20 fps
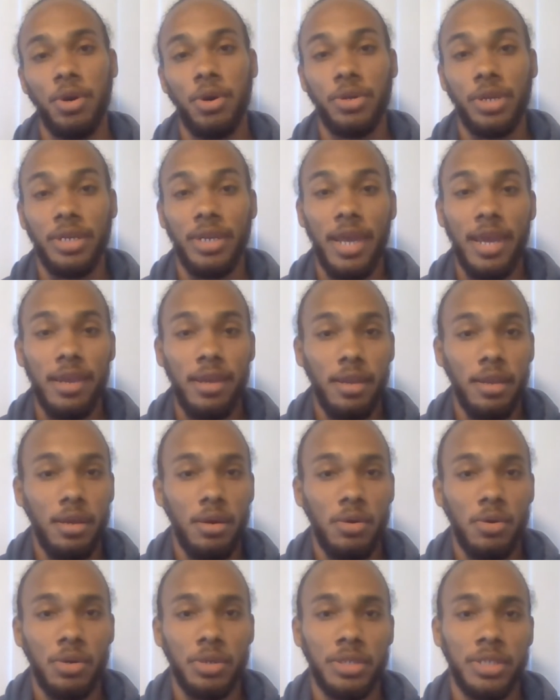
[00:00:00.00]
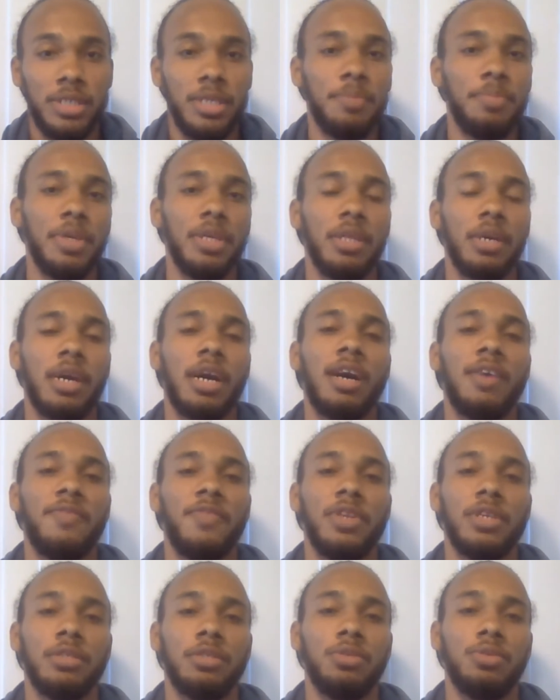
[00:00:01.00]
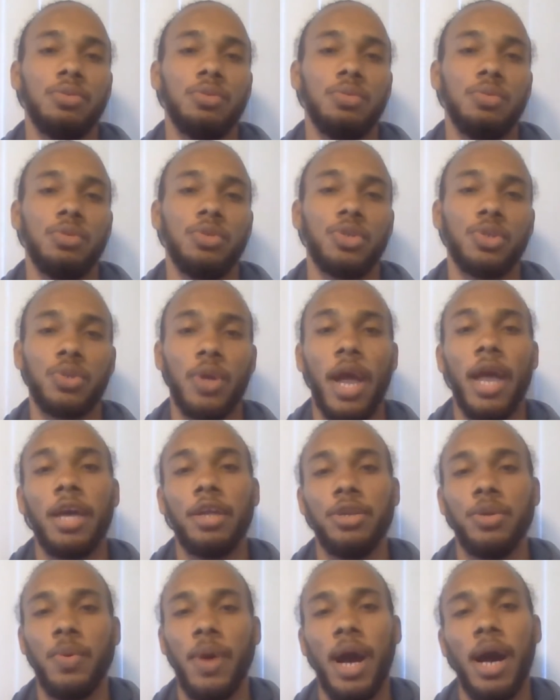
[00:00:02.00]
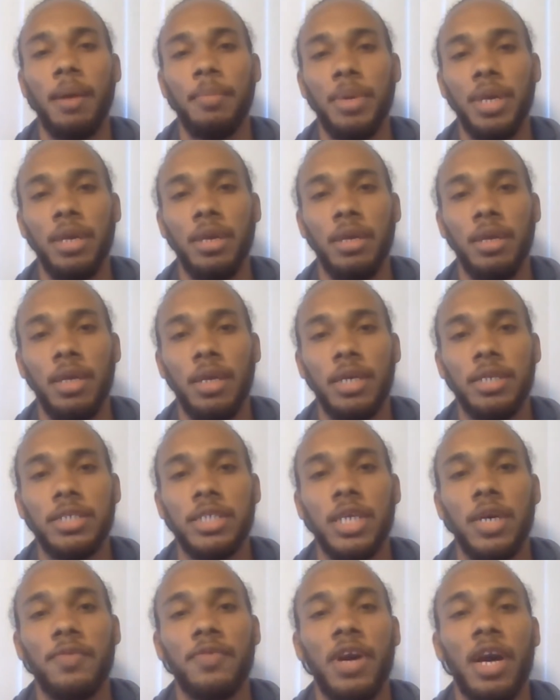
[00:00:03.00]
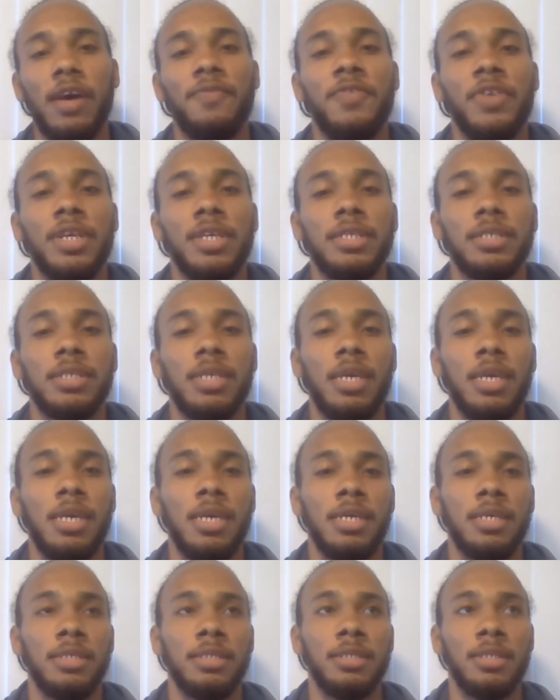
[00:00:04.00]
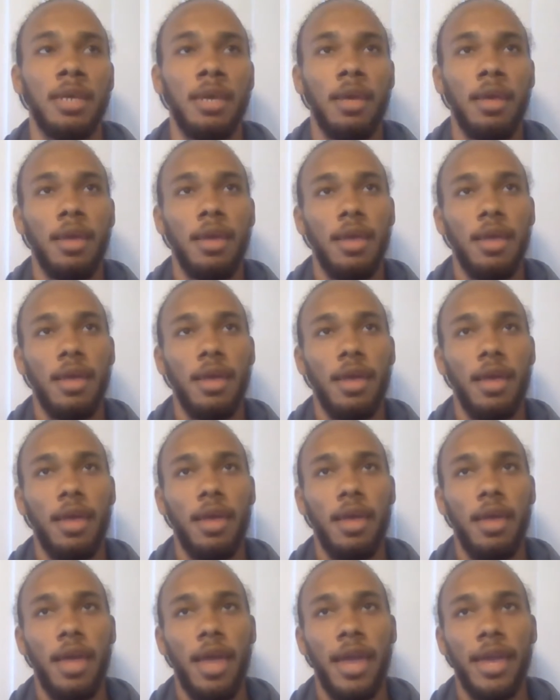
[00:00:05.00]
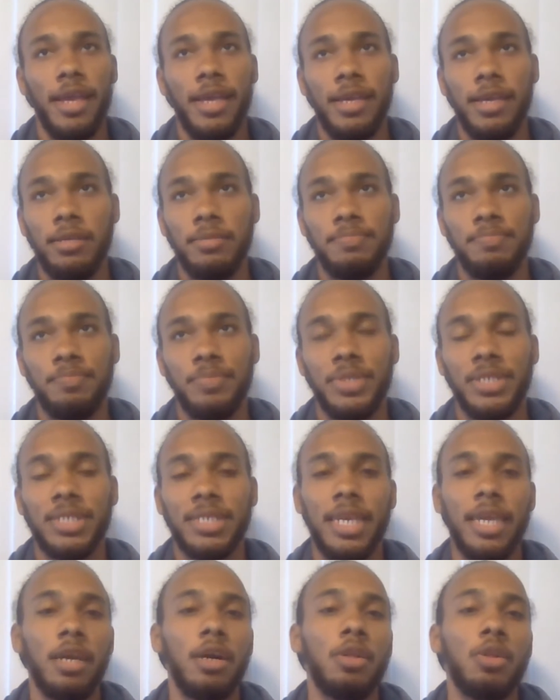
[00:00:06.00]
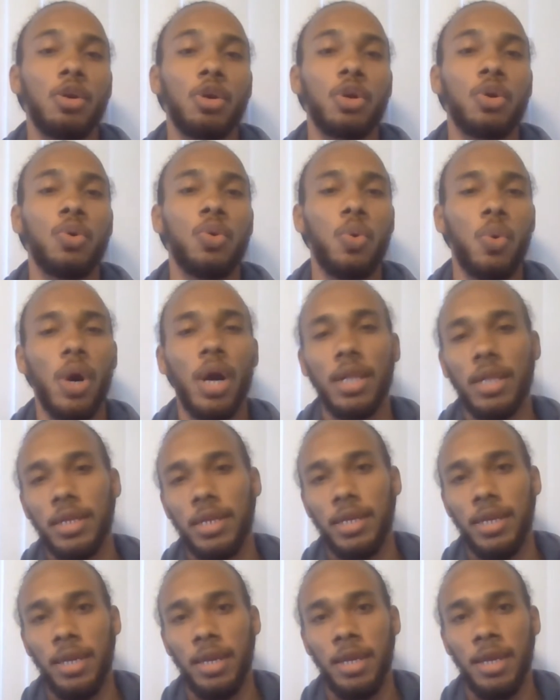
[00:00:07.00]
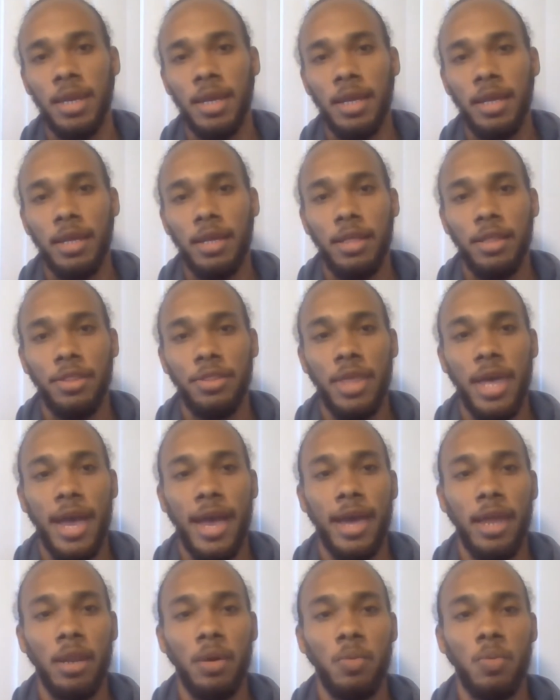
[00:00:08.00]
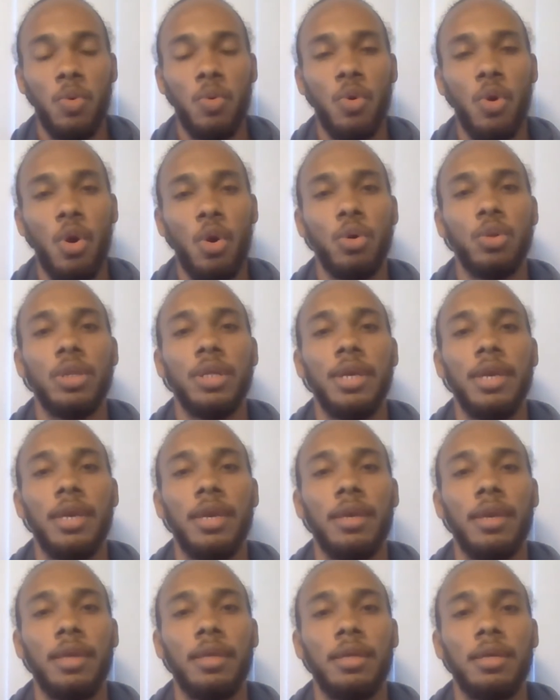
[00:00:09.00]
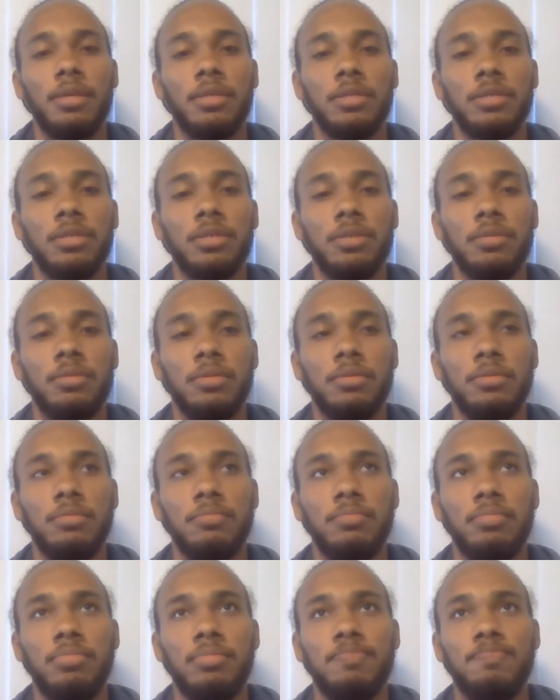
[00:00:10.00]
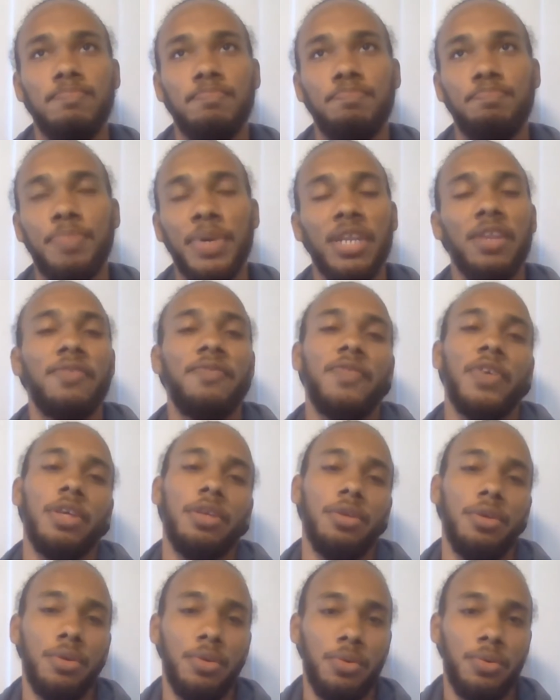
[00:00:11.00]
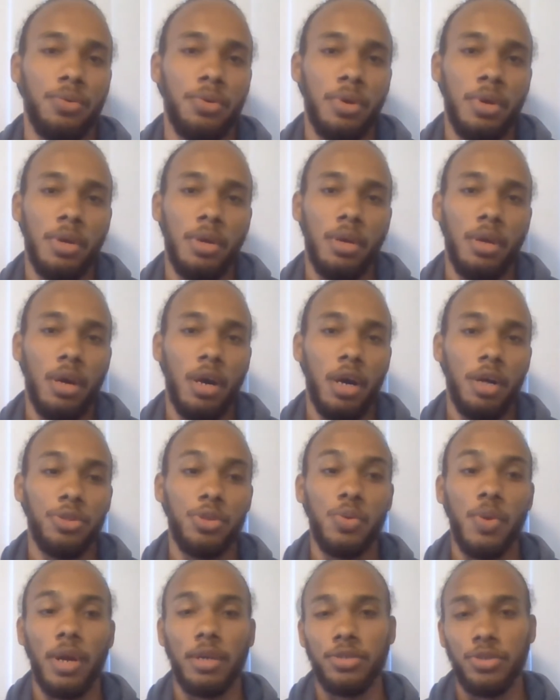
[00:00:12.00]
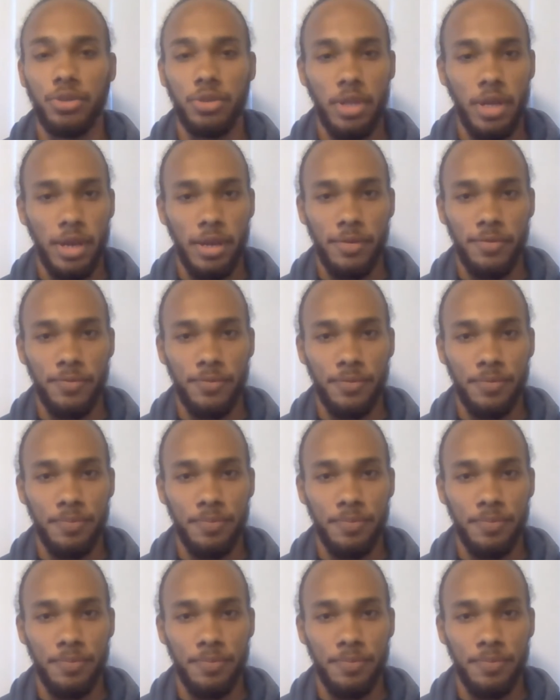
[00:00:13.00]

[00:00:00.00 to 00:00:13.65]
on a date, or simply the confidence to try a new hobby. Self-confidence is a skill or quality that will only benefit you throughout your life.